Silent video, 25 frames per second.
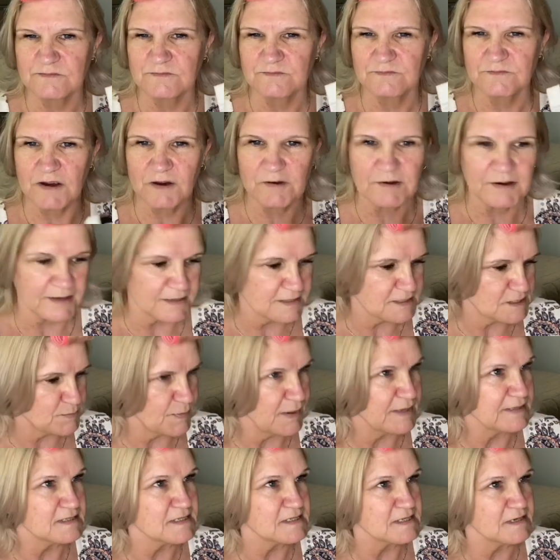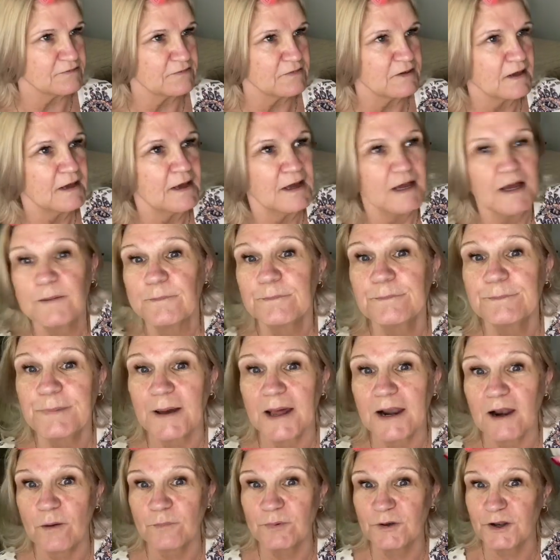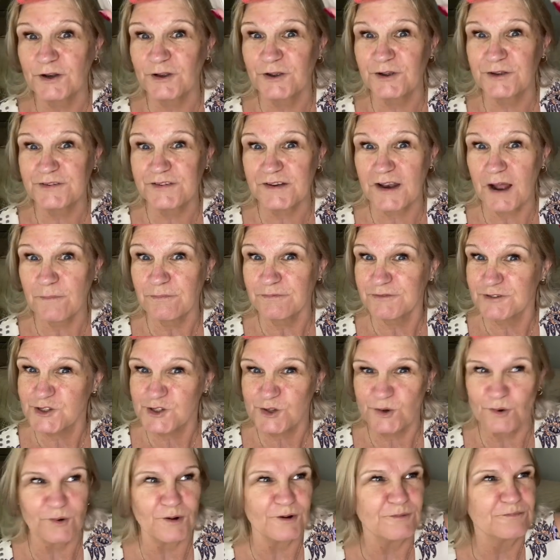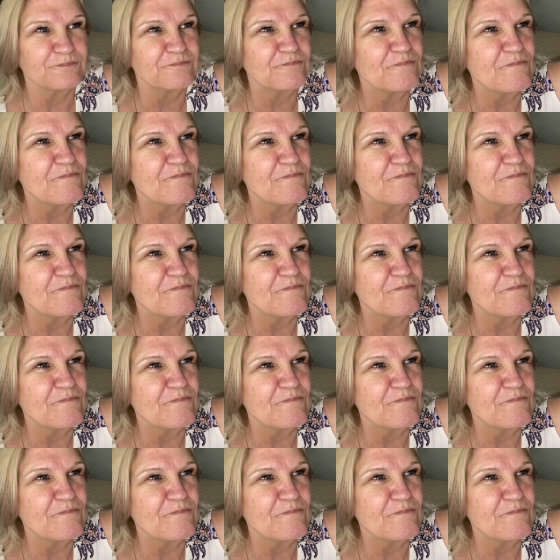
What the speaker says: Very expensive, but I'm gonna use it up for sure.